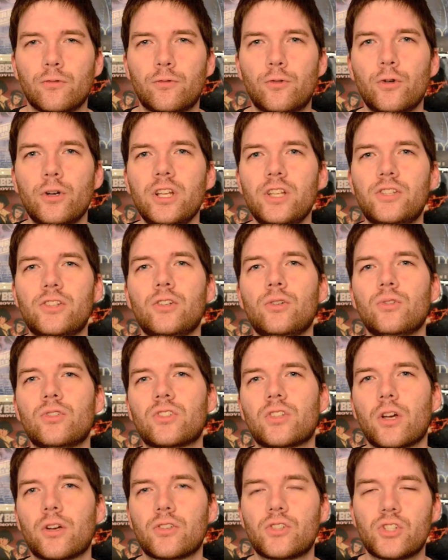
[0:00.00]
42
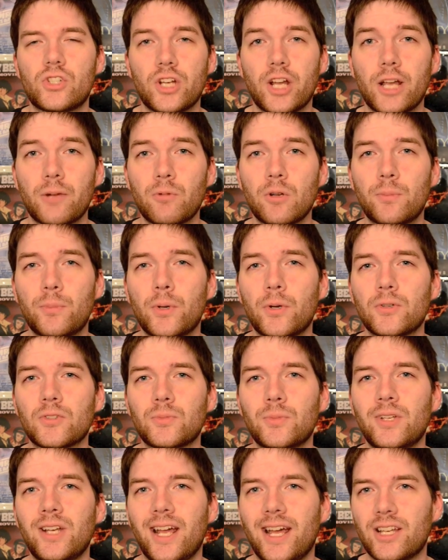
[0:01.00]
stars Chadwick
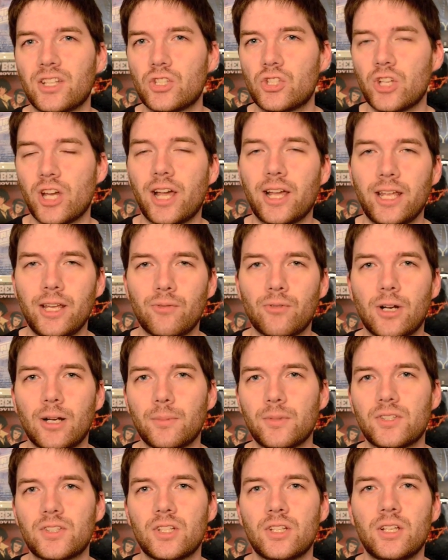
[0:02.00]
Boseman as Jackie
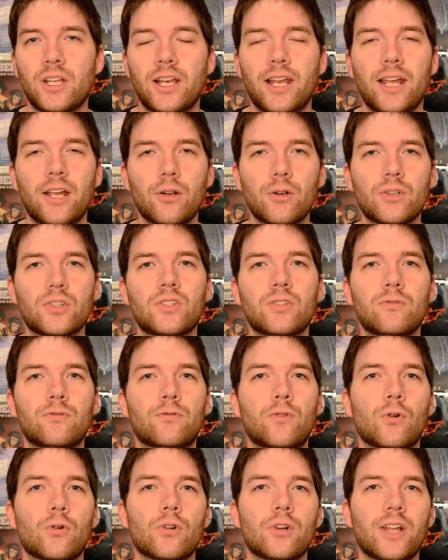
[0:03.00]
Robinson and Harrison
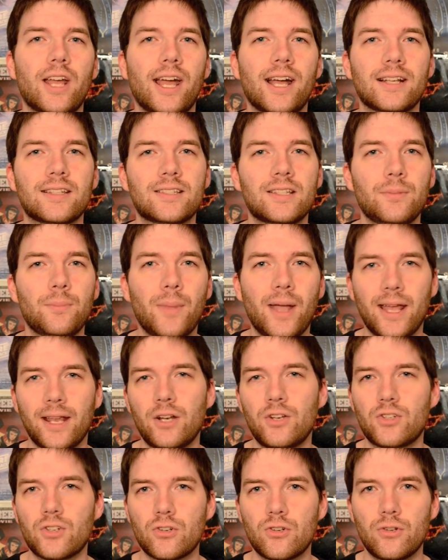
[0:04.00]
Ford as the
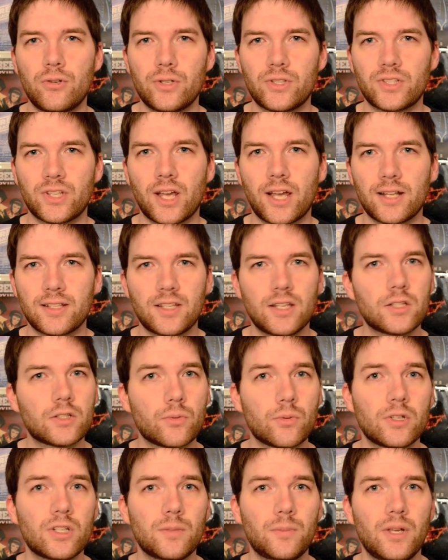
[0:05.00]
manager who decides he's
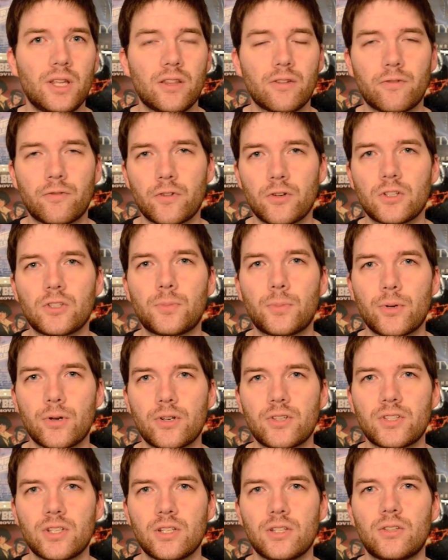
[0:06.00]
going to be the first
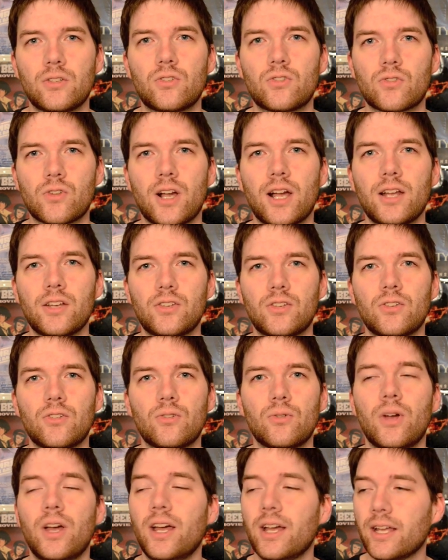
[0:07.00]
person to try
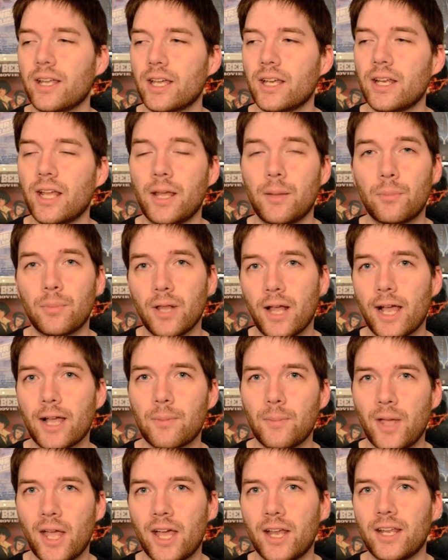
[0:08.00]
to get a
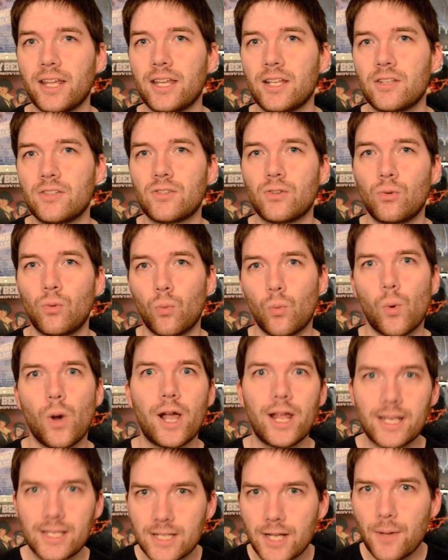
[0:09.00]
black man into
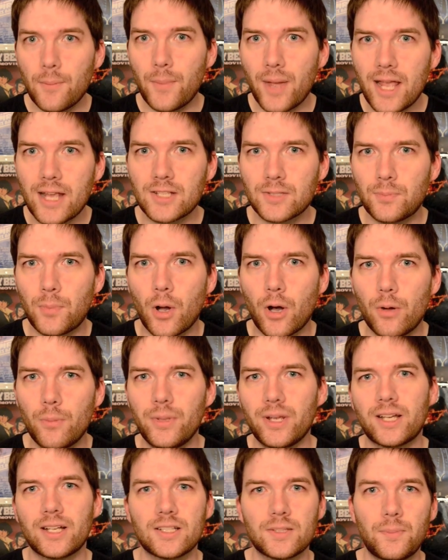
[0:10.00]
white baseball,
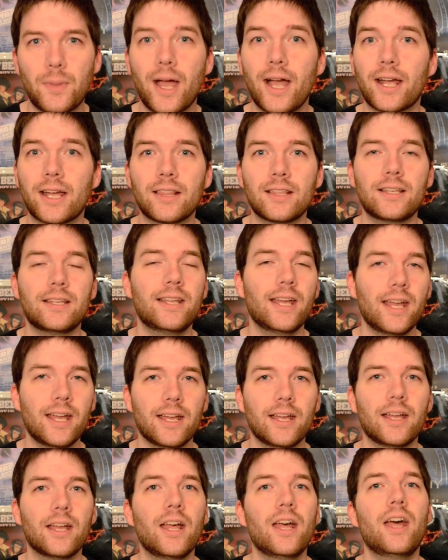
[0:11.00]
because back in the
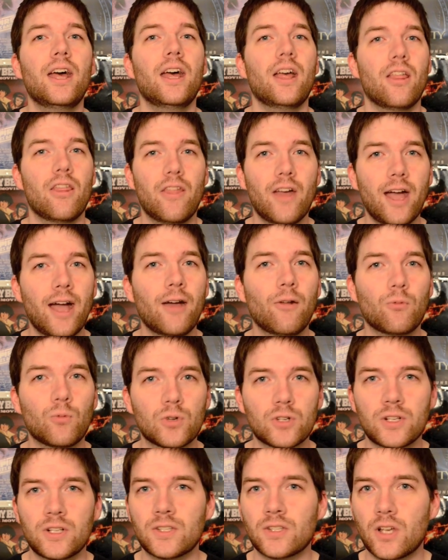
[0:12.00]
day, that
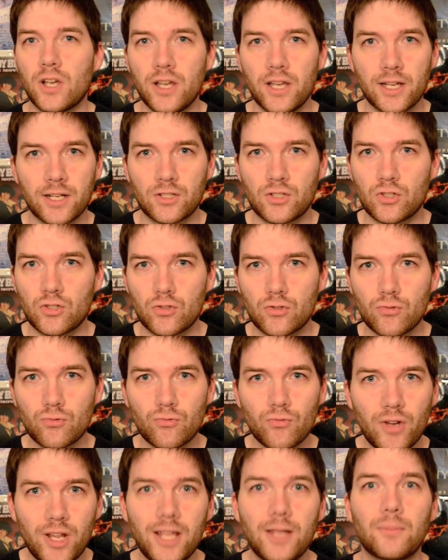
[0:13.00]
was
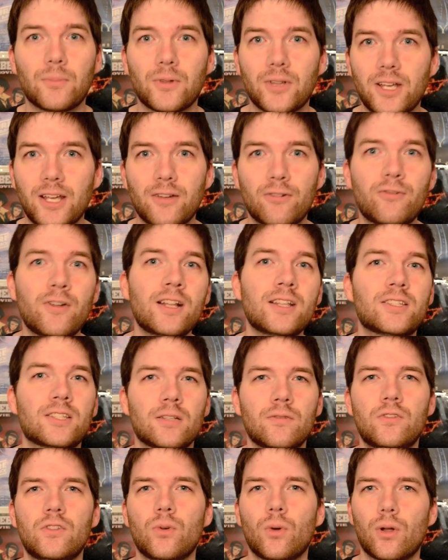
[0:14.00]
extremely
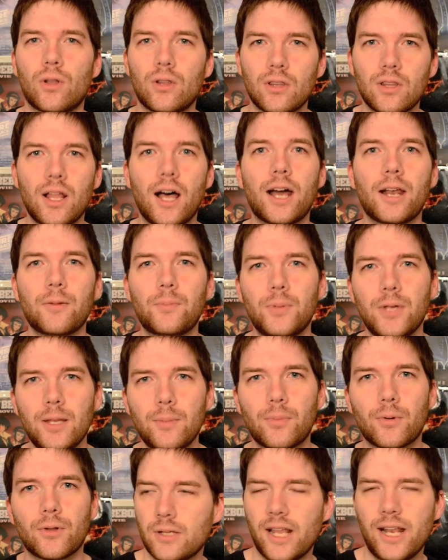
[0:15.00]
offensive to a lot of
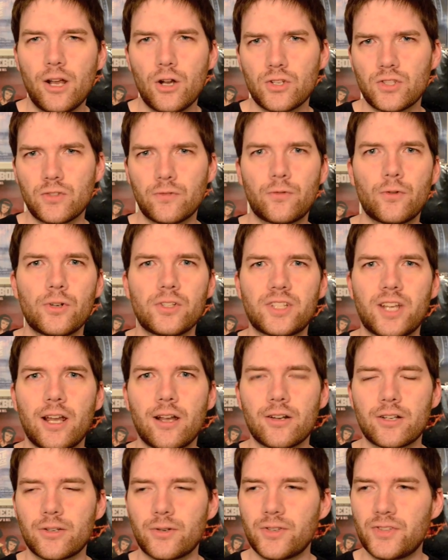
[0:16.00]
people. And Harrison Ford's
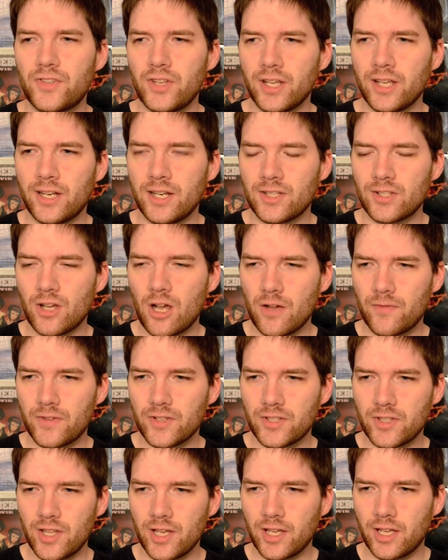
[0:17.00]
character is sitting in his
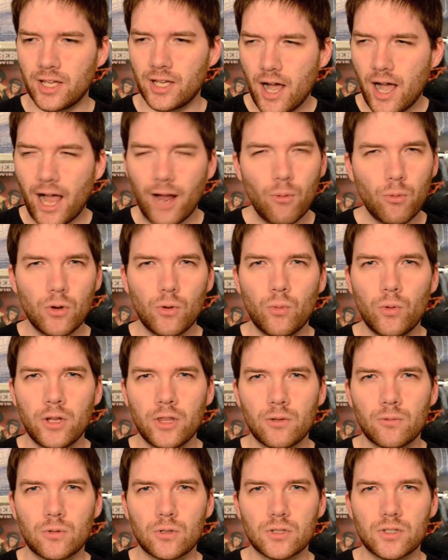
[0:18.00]
office thinking, I want to win
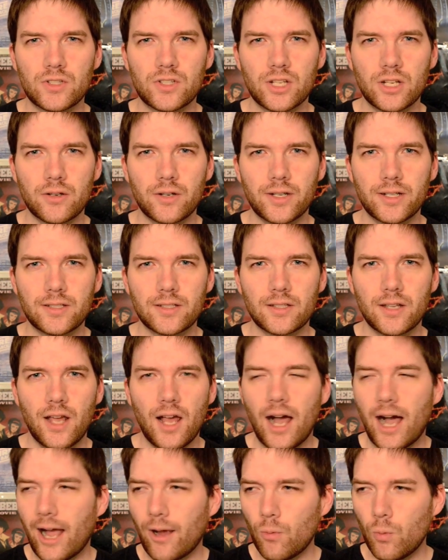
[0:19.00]
the World Series.
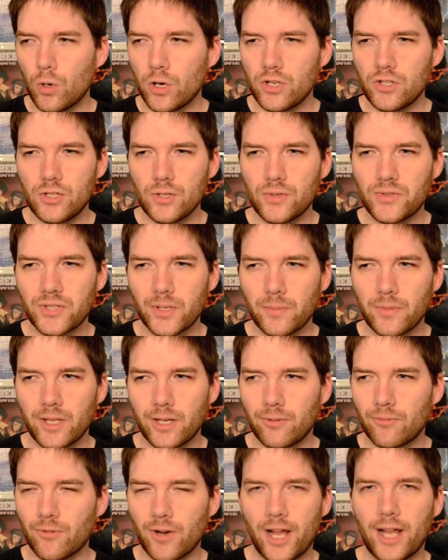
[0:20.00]
I want to do
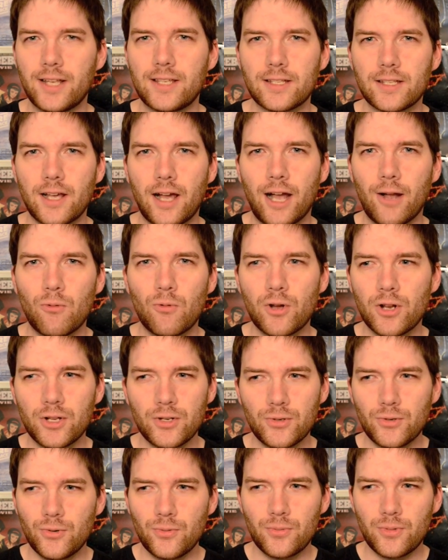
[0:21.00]
something right. I want
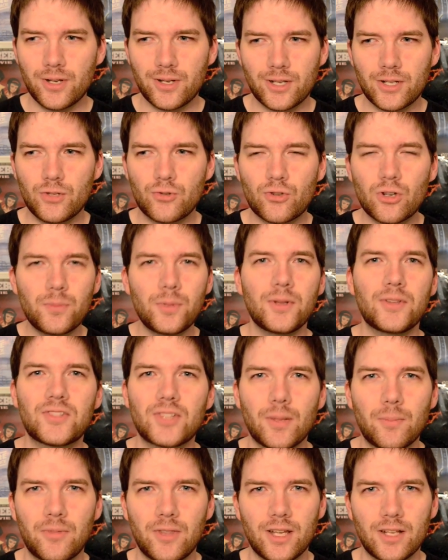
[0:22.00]
to contribute
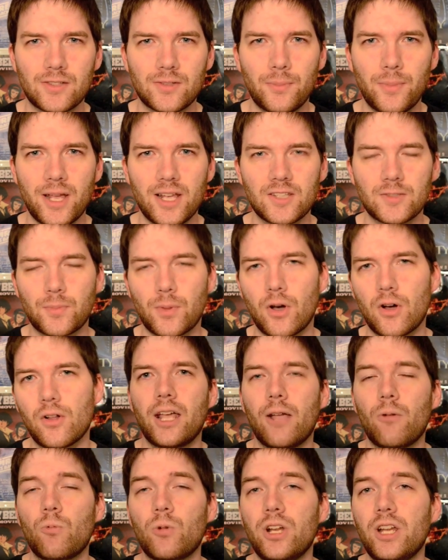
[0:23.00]
something to baseball.
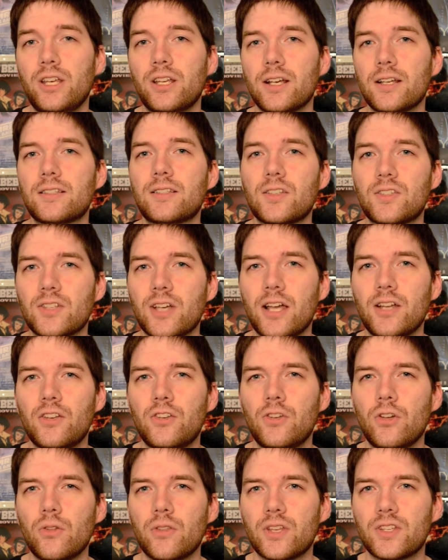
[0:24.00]
And when he does decide to
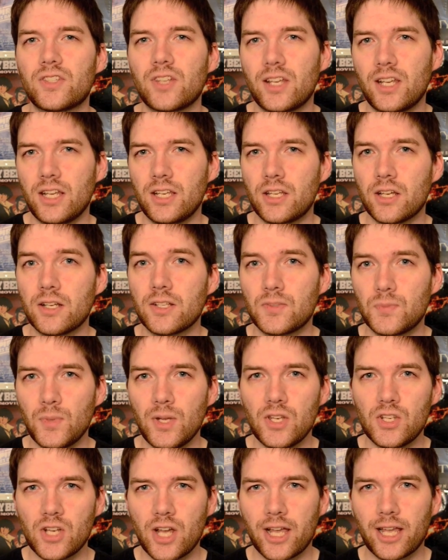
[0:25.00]
do this, and he does
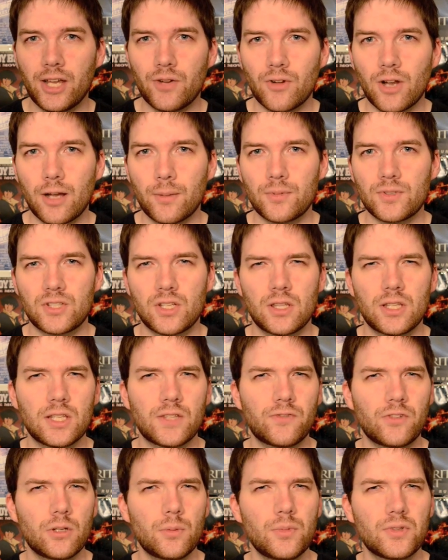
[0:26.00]
meet Jackie Robinson, this
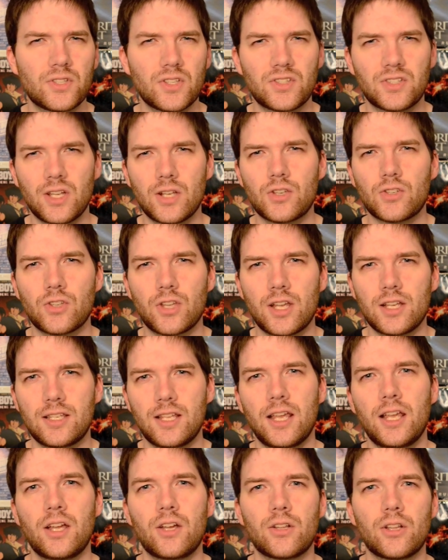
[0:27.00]
film is essentially a
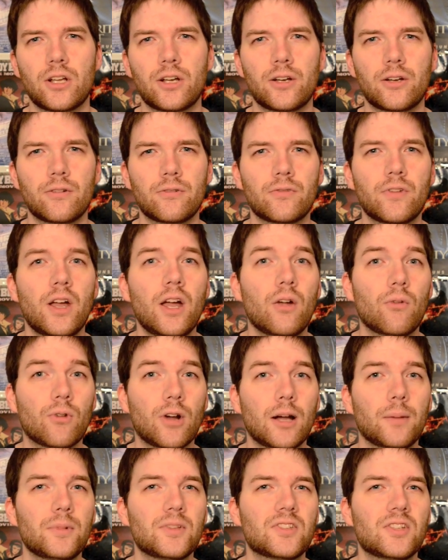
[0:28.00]
tale of
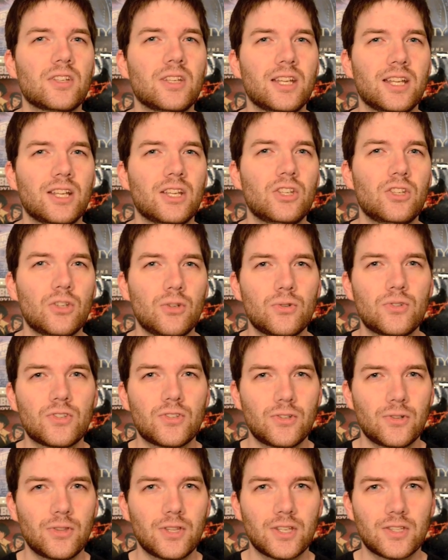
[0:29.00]
Robinson getting used
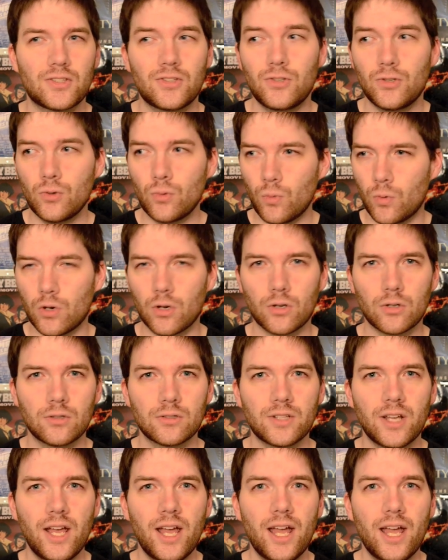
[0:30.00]
to this new world,